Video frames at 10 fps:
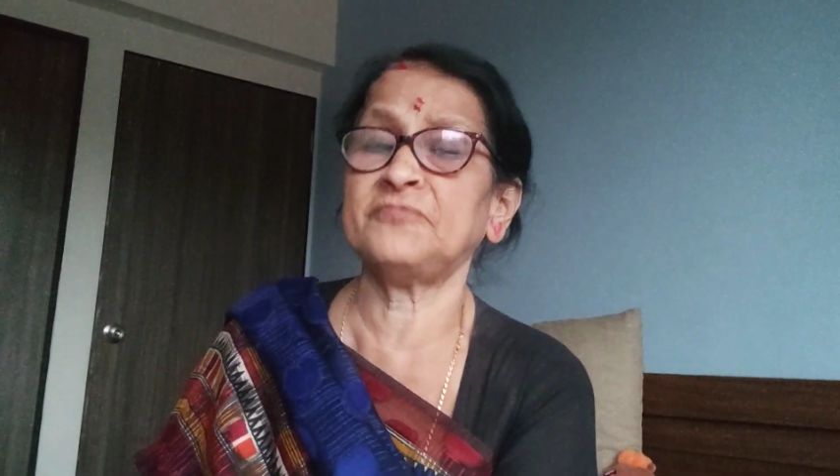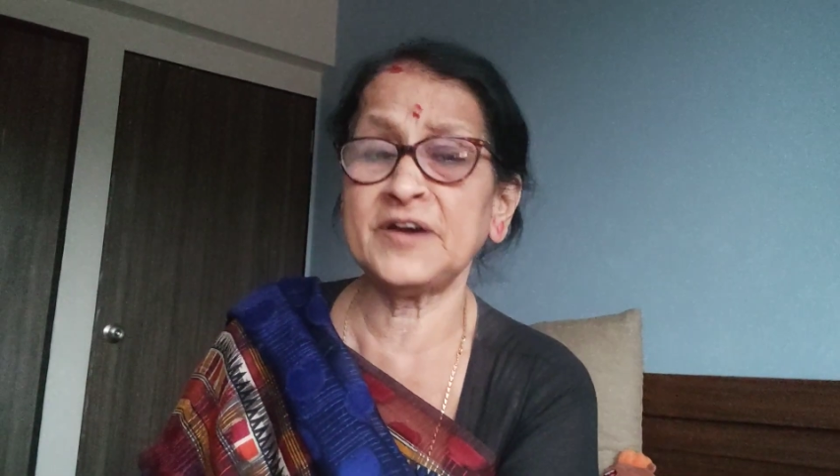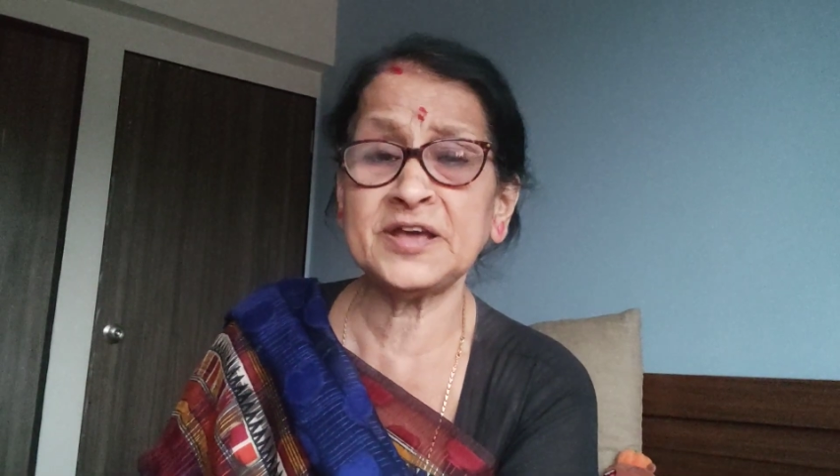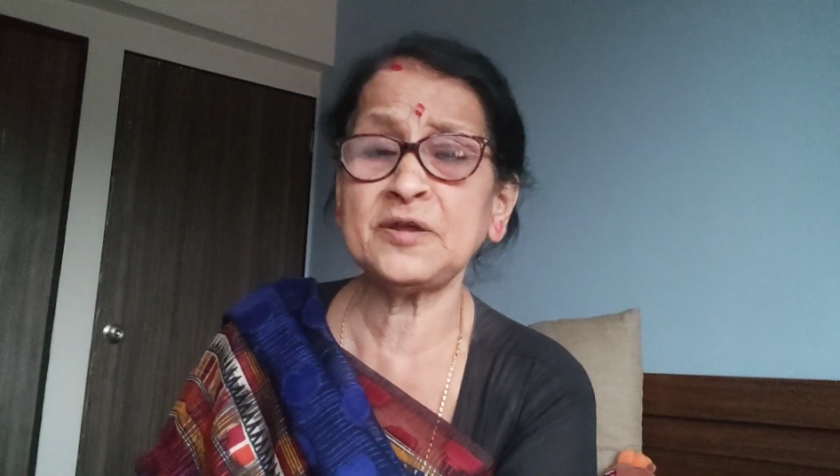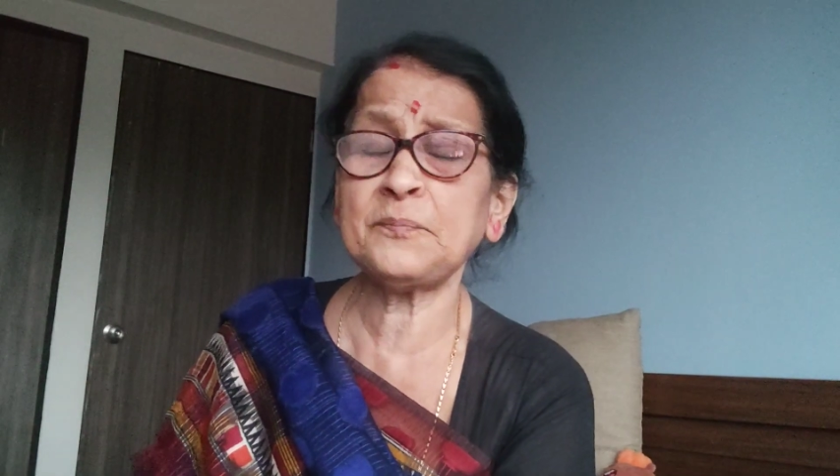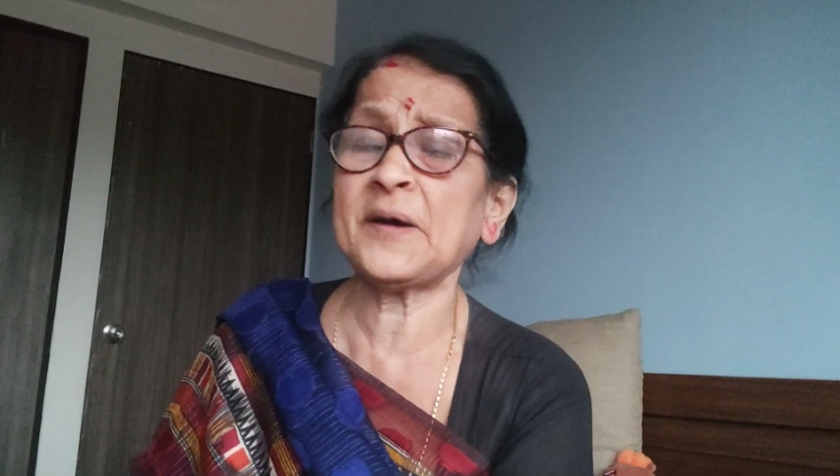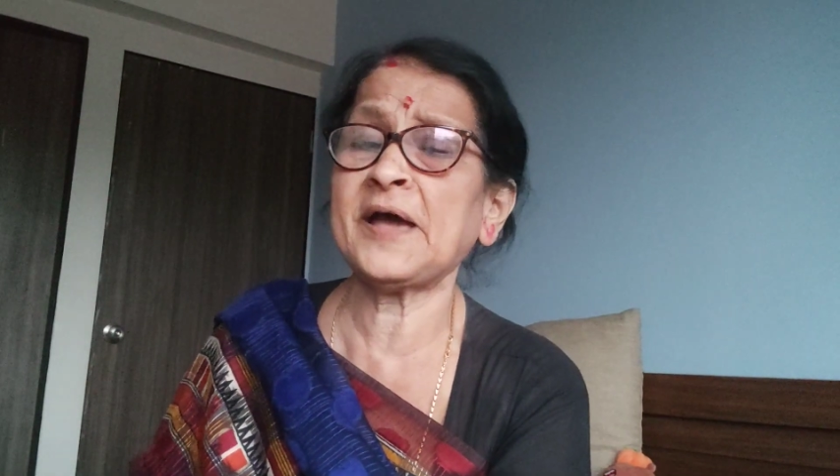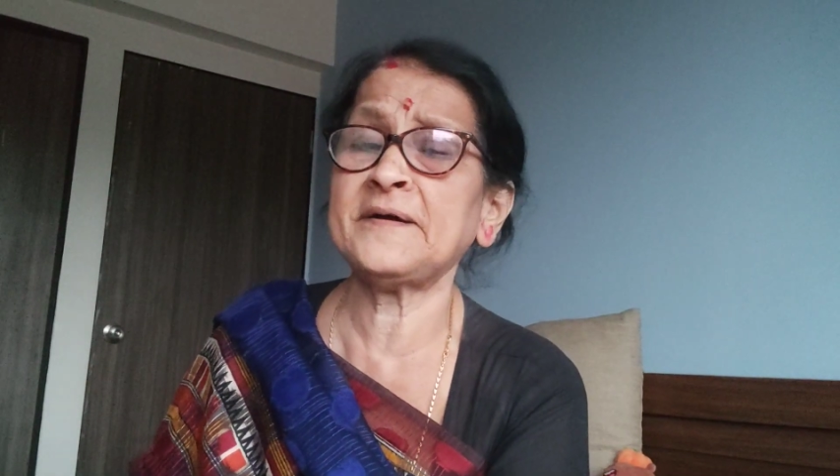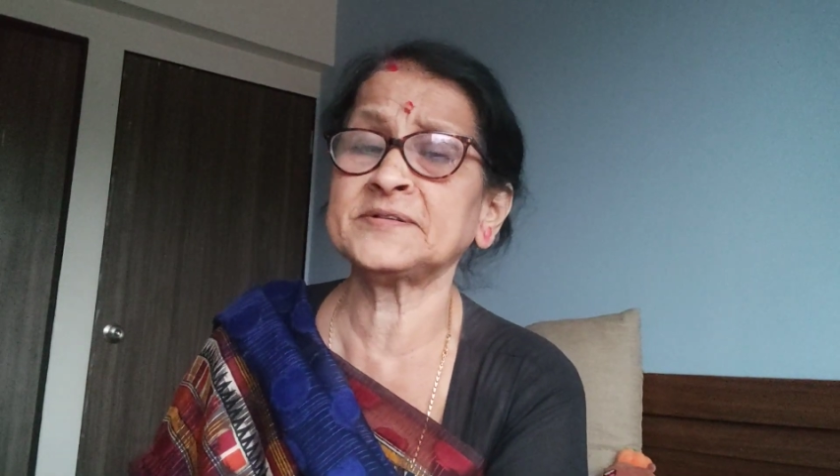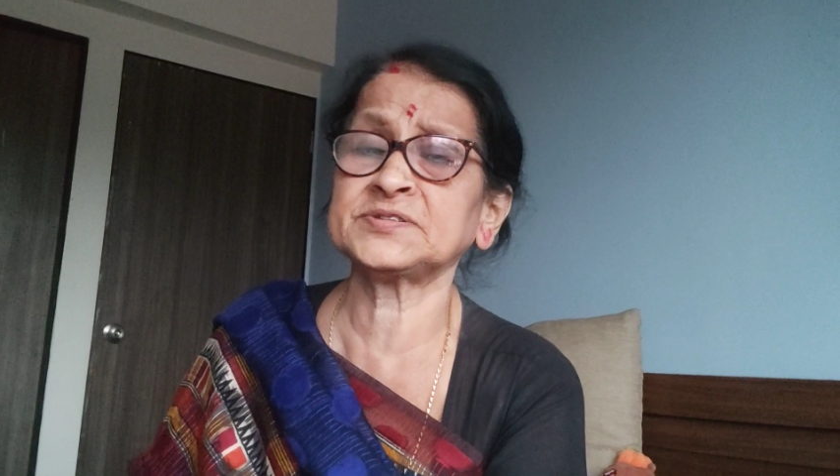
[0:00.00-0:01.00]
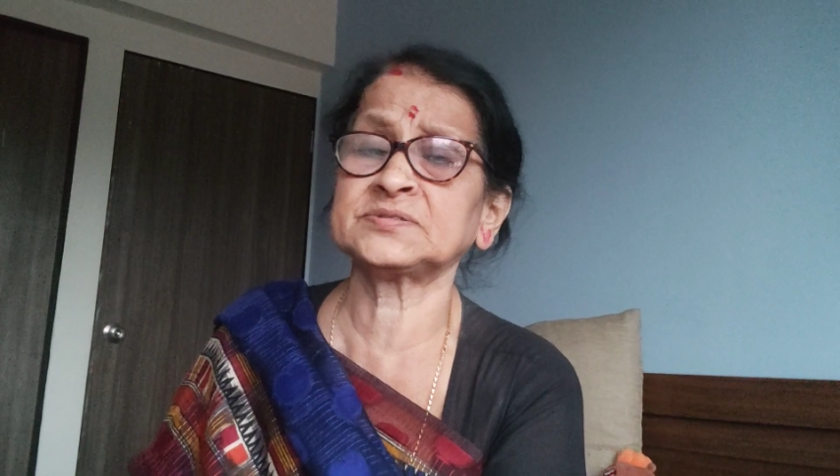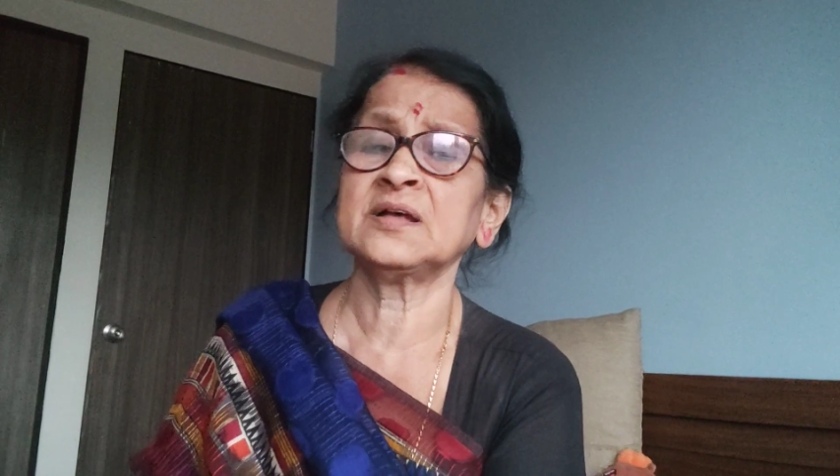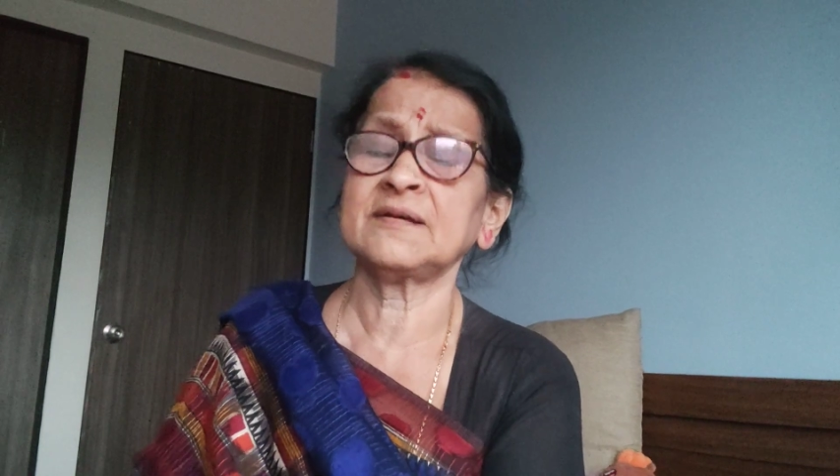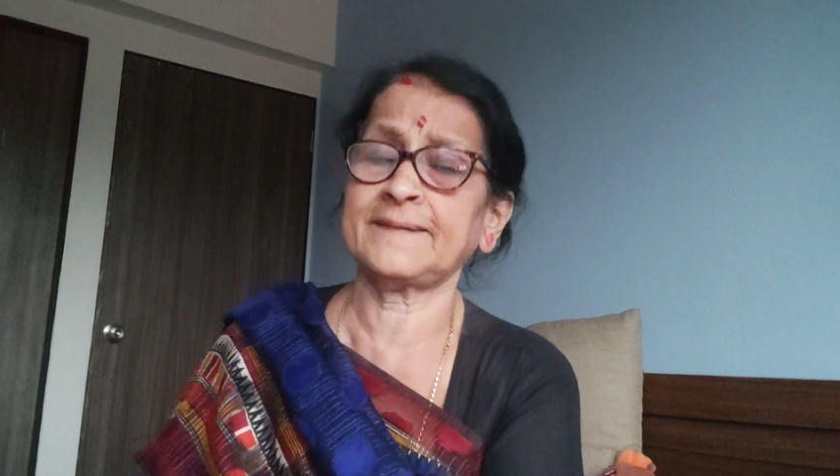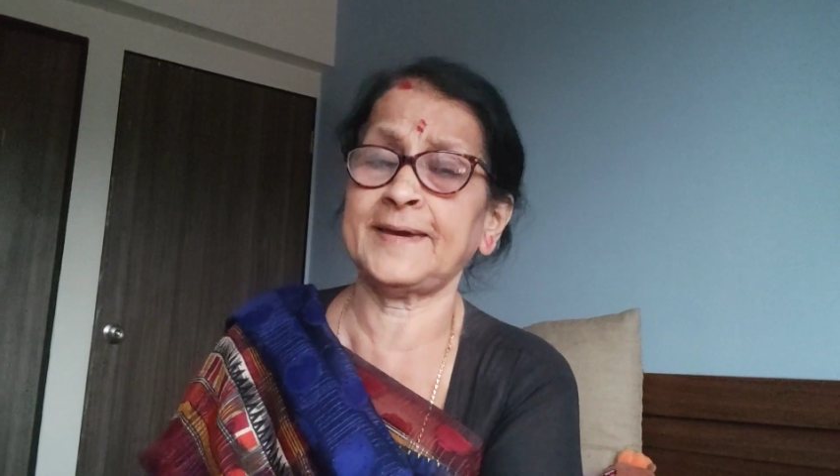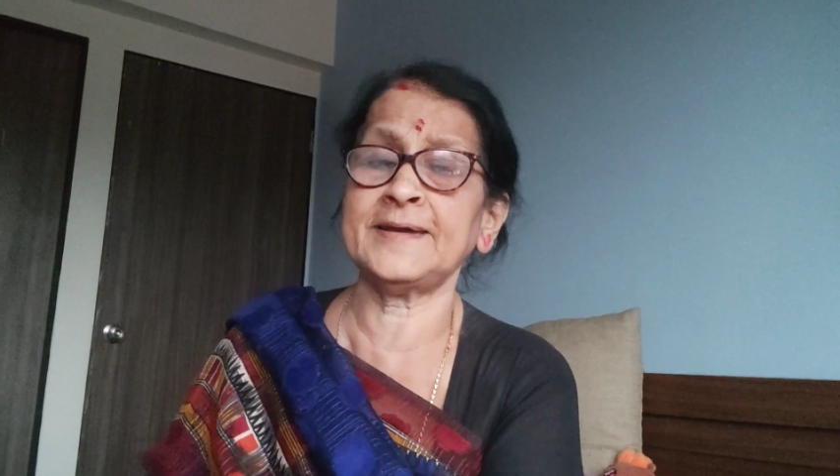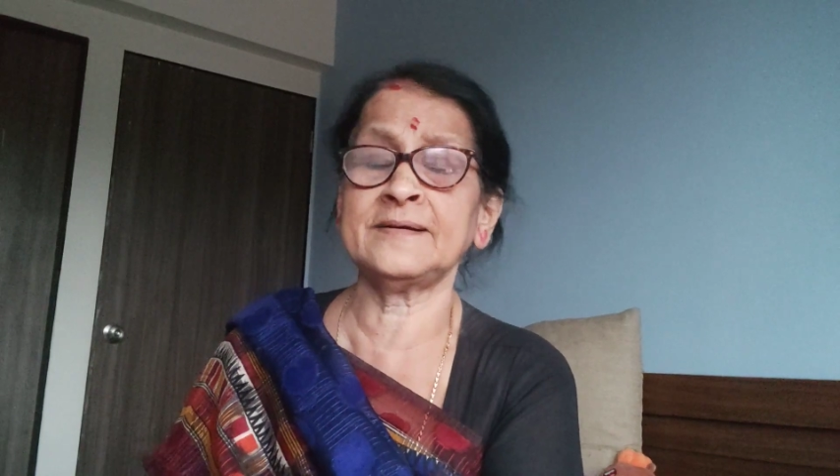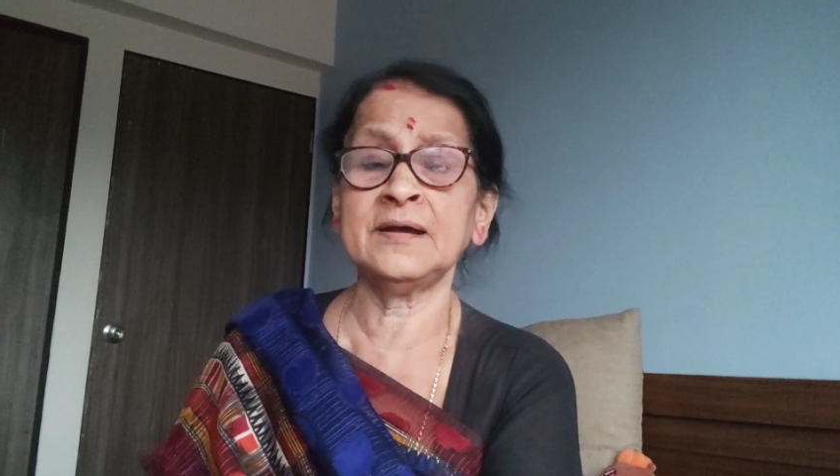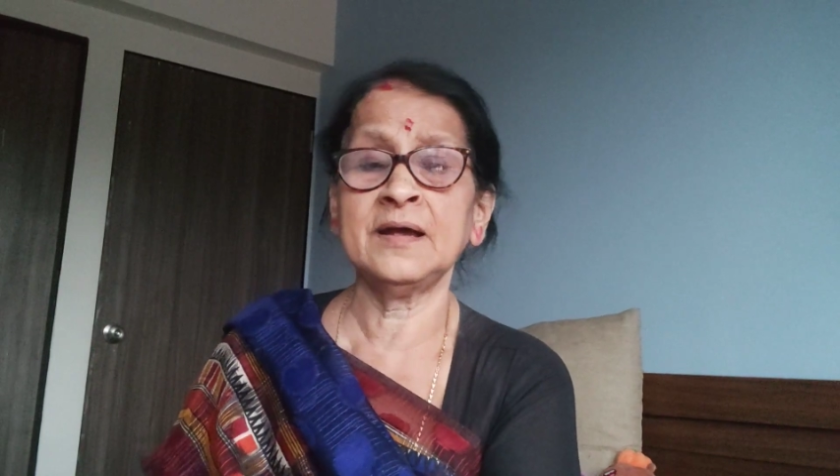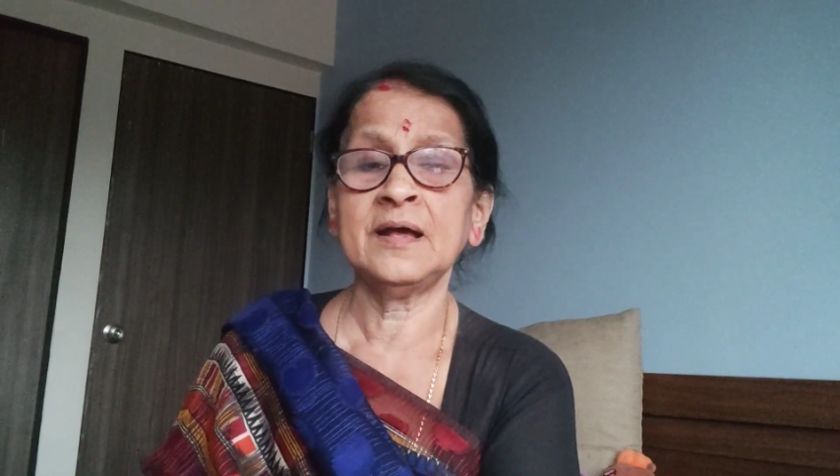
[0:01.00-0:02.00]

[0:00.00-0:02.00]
very pious king